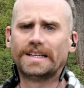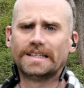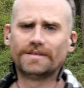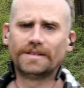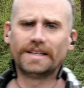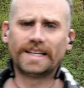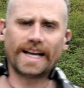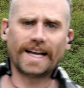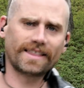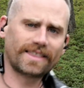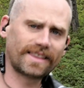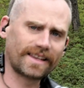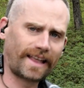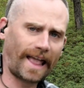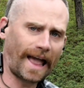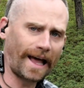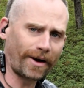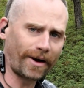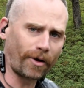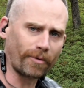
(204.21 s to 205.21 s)
We got the
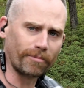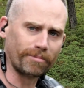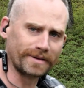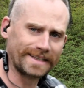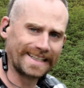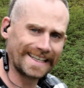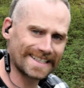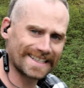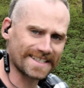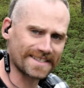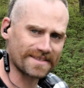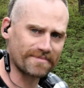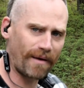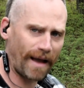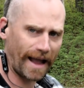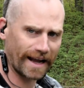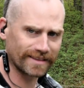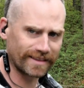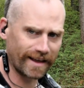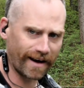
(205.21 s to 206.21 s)
ghetto discs
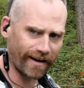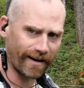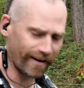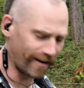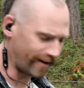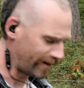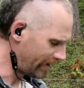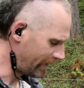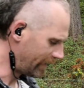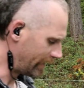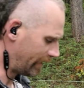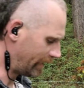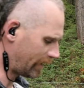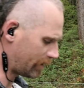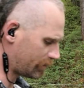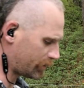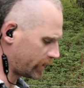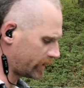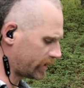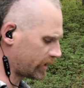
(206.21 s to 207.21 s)
back there,
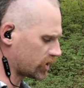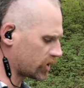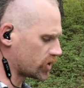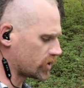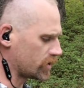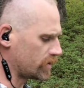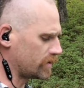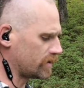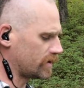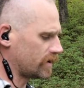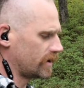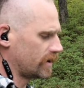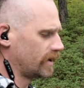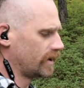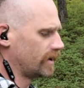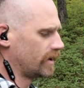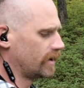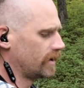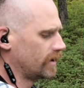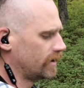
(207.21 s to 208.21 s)
and we're gonna shoot
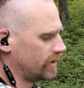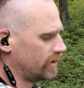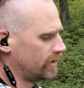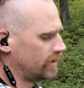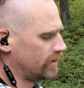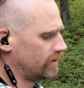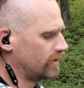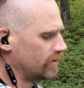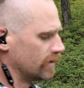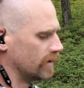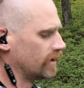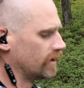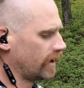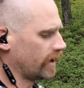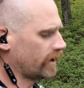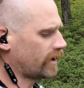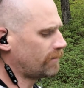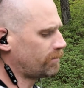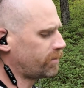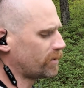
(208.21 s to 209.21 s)
a
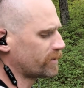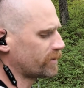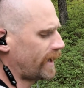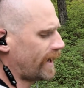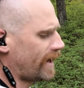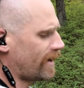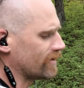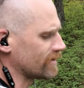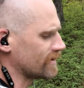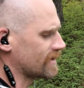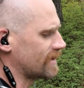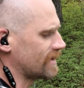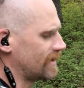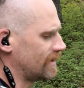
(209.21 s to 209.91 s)
couple rounds.